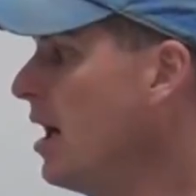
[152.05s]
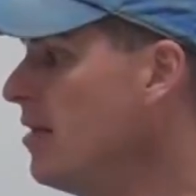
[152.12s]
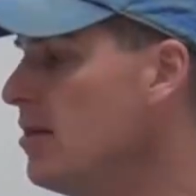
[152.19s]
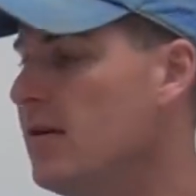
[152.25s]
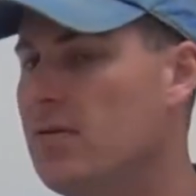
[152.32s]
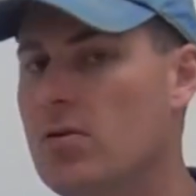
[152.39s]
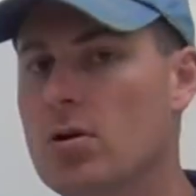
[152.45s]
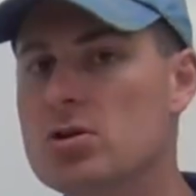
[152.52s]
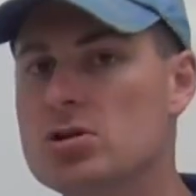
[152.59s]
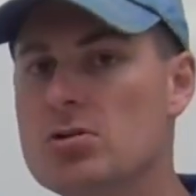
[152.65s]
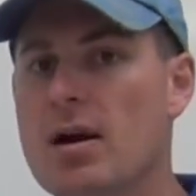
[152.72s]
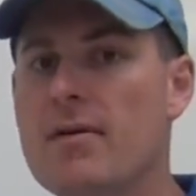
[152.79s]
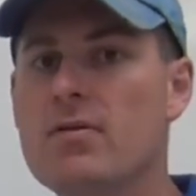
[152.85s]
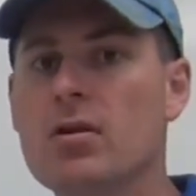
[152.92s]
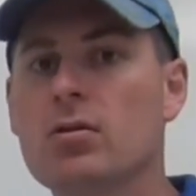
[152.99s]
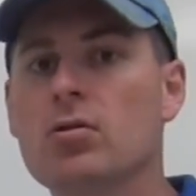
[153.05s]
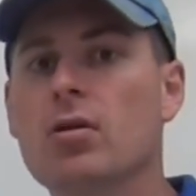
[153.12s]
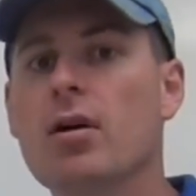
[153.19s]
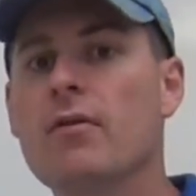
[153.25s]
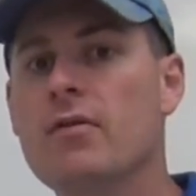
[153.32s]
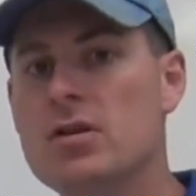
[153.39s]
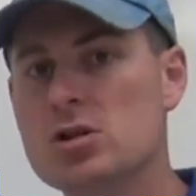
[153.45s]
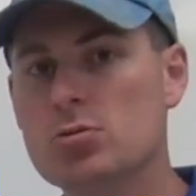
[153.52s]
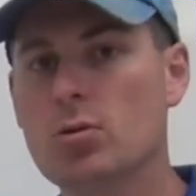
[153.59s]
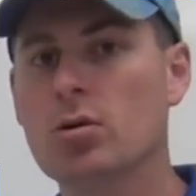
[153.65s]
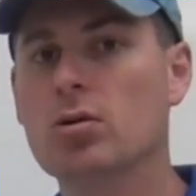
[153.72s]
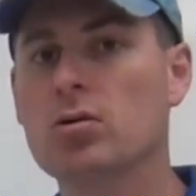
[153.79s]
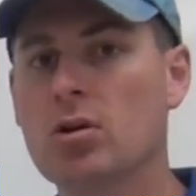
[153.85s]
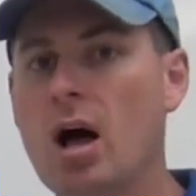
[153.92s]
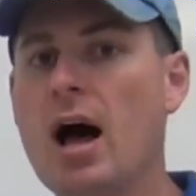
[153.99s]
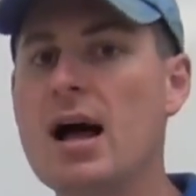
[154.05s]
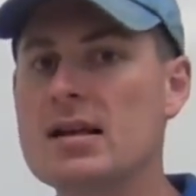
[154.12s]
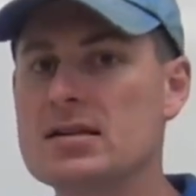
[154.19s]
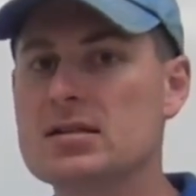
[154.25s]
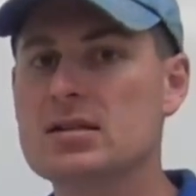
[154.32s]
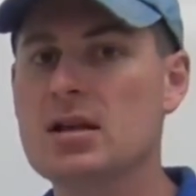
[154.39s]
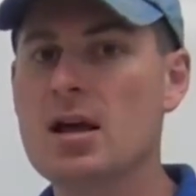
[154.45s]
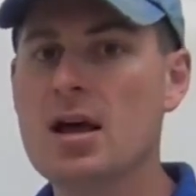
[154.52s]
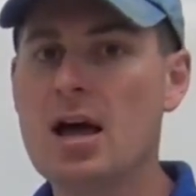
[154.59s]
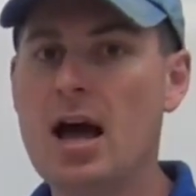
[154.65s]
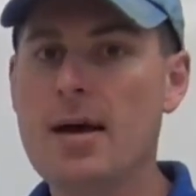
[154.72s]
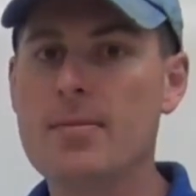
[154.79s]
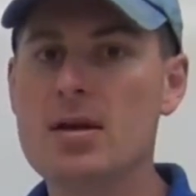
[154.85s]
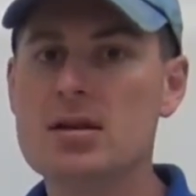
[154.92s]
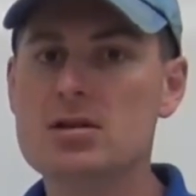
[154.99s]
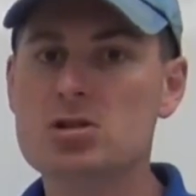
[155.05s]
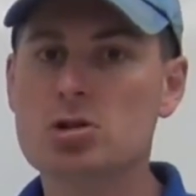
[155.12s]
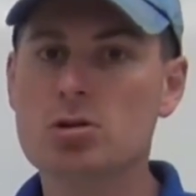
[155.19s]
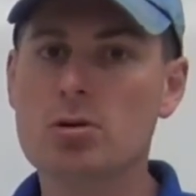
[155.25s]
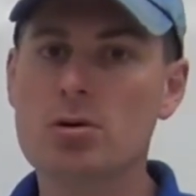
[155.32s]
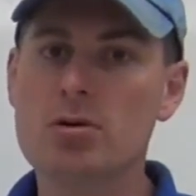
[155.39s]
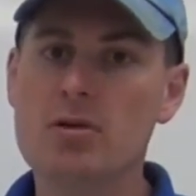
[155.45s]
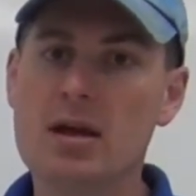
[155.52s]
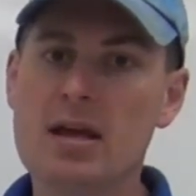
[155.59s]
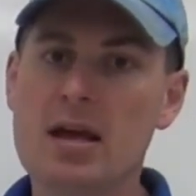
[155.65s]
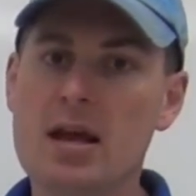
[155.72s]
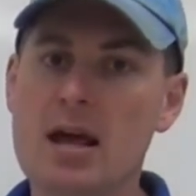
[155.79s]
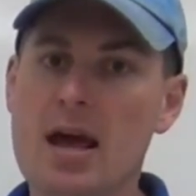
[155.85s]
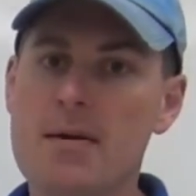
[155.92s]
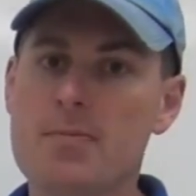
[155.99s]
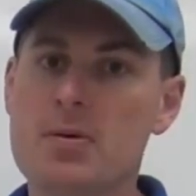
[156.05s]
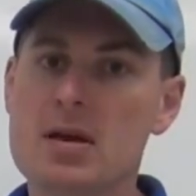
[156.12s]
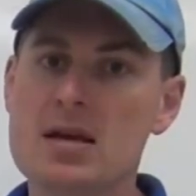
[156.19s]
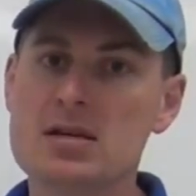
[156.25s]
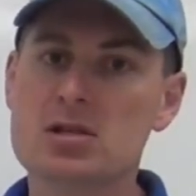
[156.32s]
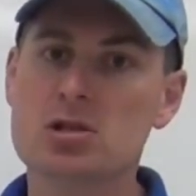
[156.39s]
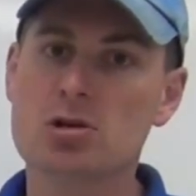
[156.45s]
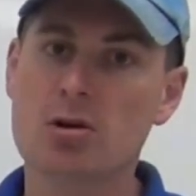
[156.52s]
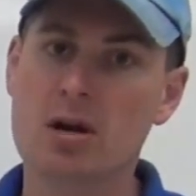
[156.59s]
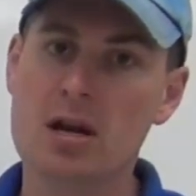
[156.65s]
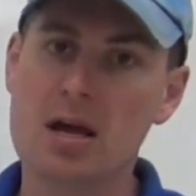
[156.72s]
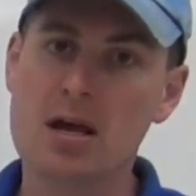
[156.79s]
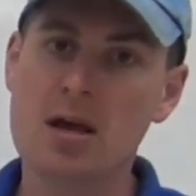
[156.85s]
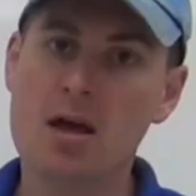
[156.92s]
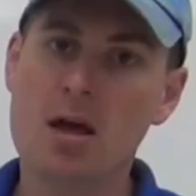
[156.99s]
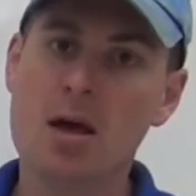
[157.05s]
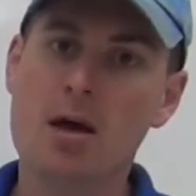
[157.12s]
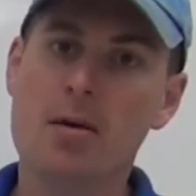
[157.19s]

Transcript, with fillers: and then of course you have the eventual loss I mean, true, they get a peace treaty,